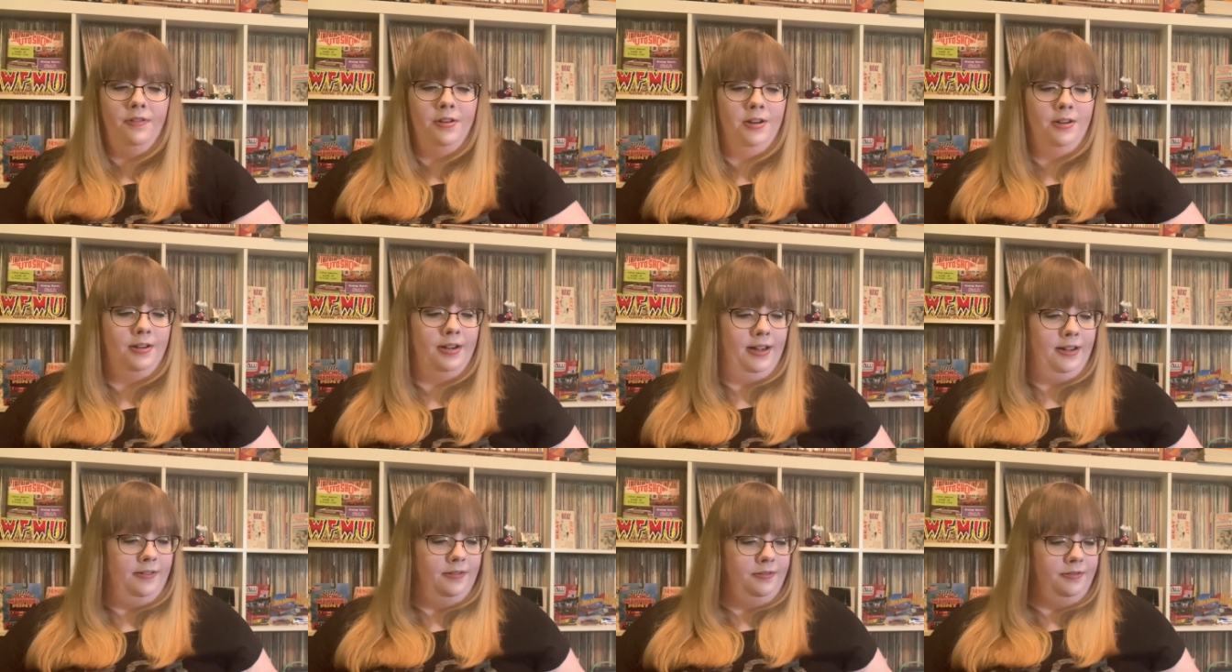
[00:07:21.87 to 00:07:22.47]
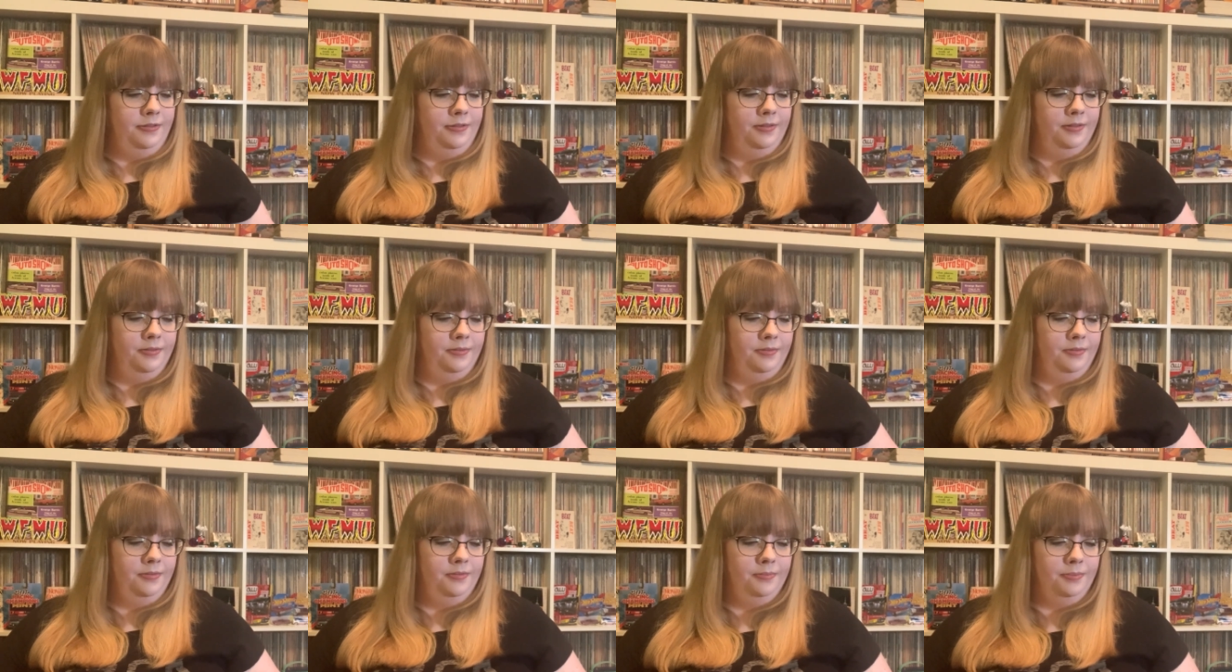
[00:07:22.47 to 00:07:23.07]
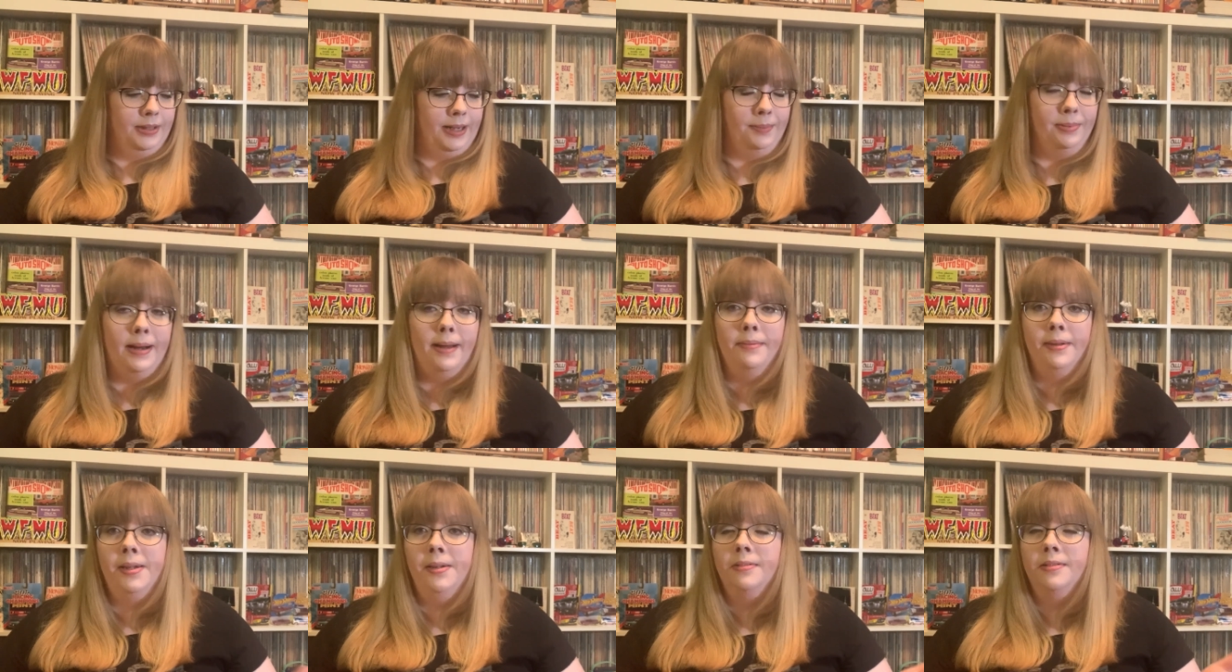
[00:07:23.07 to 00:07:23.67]
heard of, but I
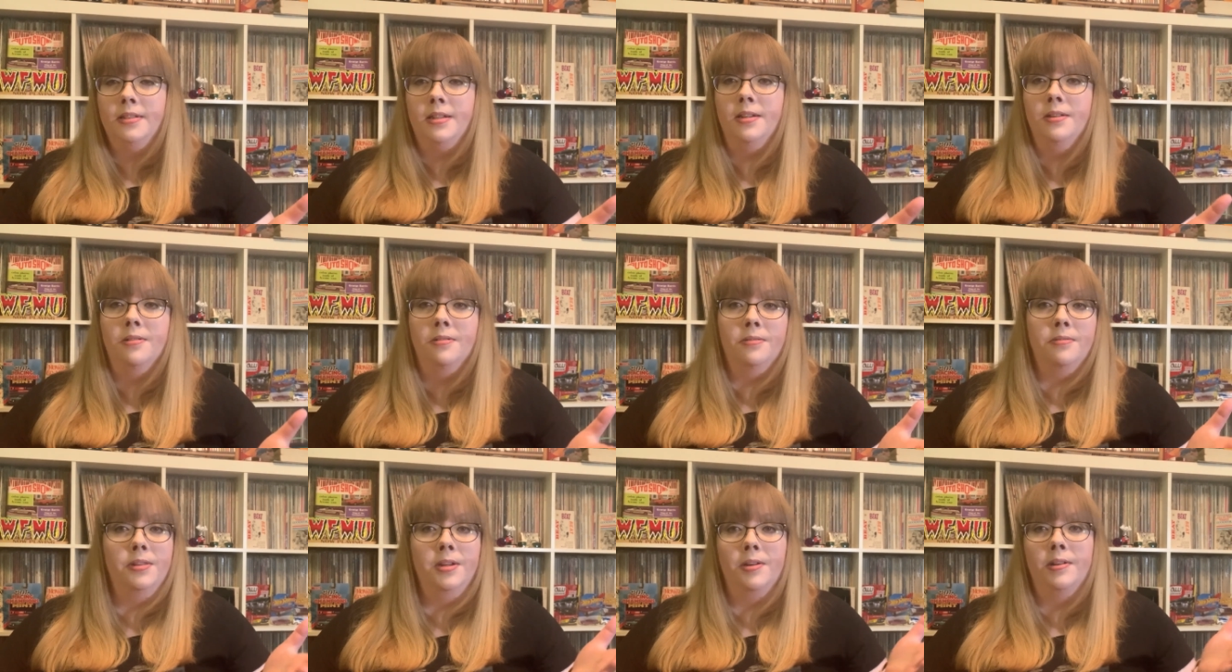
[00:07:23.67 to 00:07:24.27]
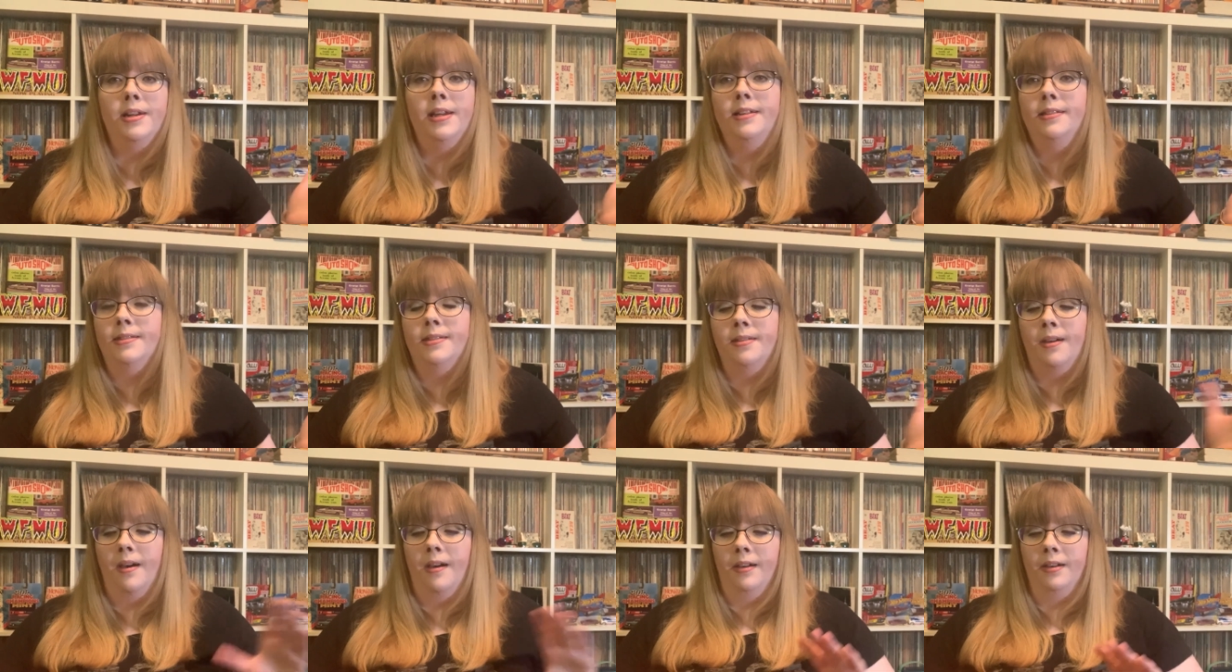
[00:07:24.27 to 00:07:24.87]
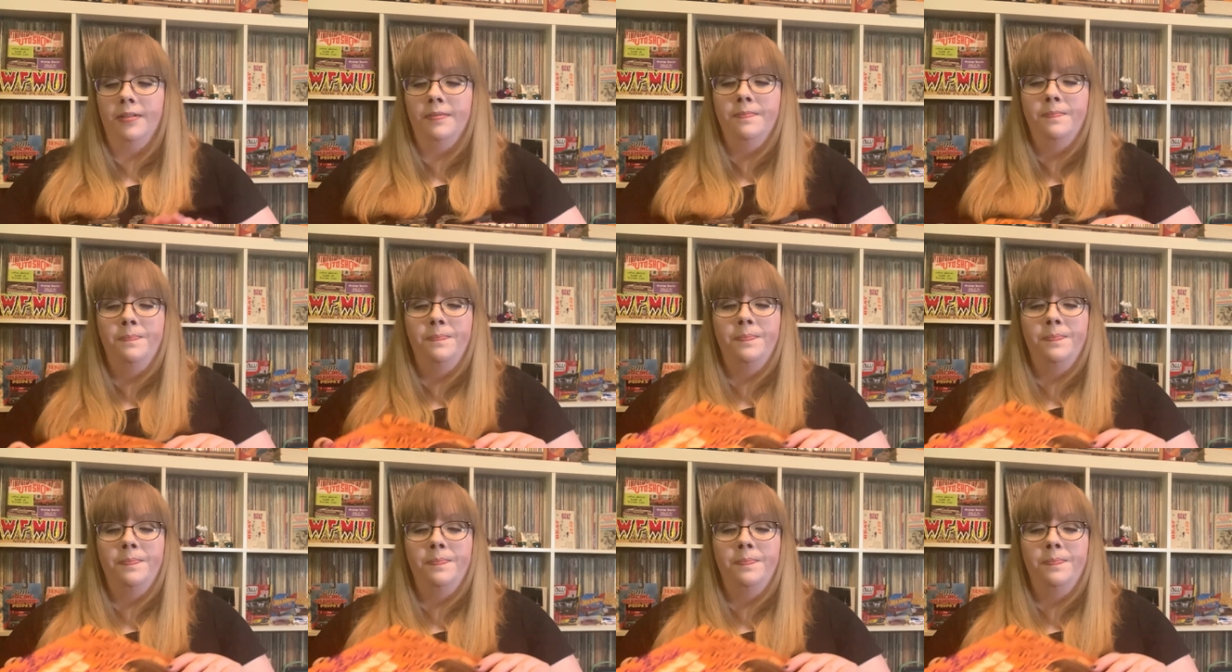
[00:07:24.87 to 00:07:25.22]
probably only know their hit song.